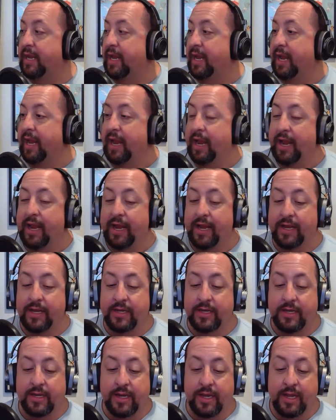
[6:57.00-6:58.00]

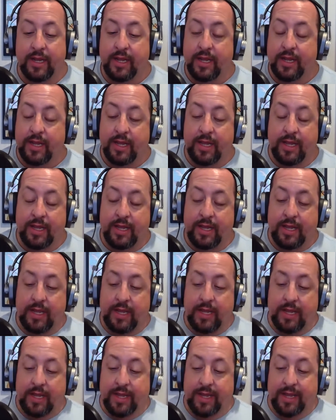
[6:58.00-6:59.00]
And
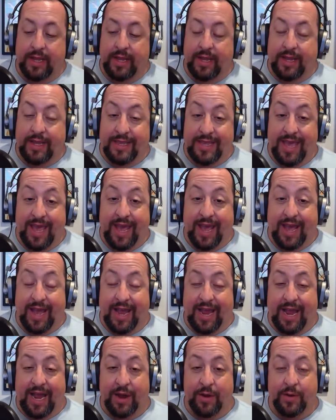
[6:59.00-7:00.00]
yeah,
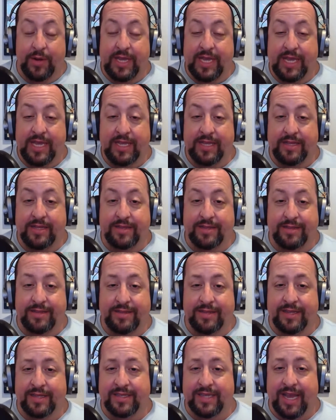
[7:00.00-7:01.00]
how he
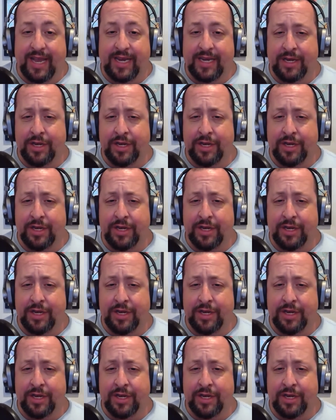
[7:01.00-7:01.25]
decided to